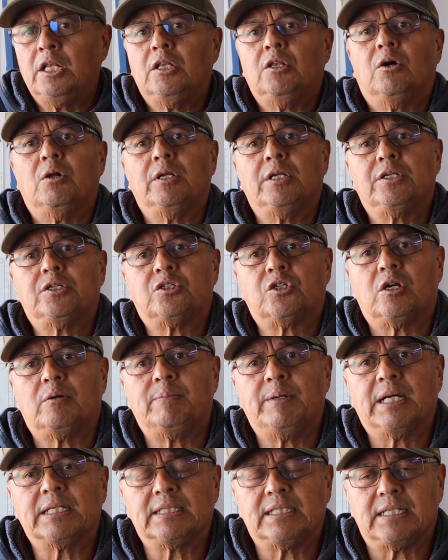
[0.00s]
The only
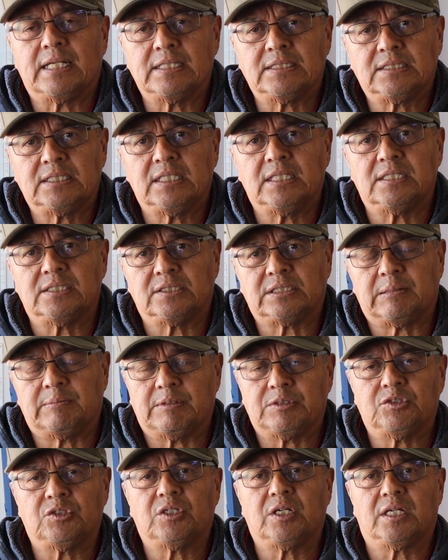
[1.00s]
drawback that I see here,
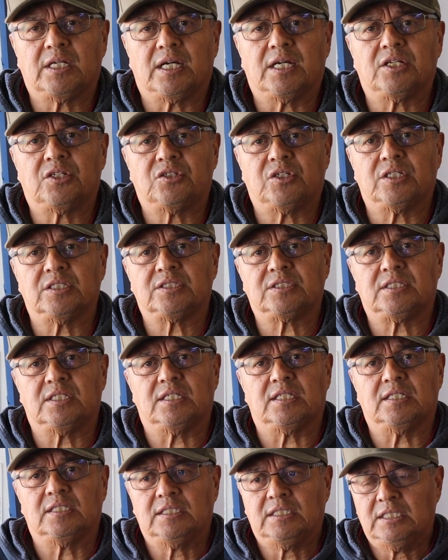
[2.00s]
sometimes you got to address
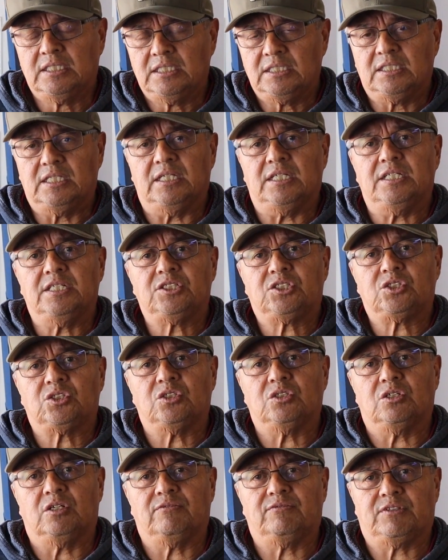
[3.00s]
the
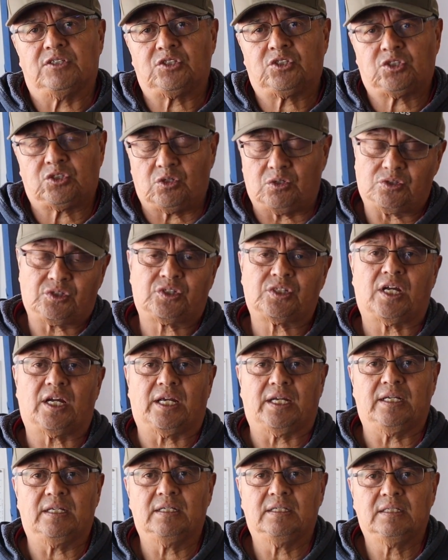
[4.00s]
issue of the short
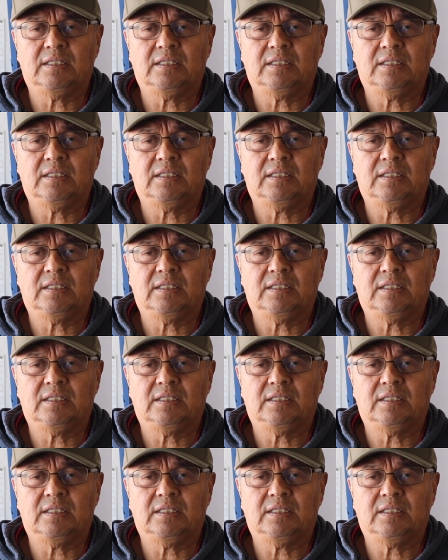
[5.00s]
side,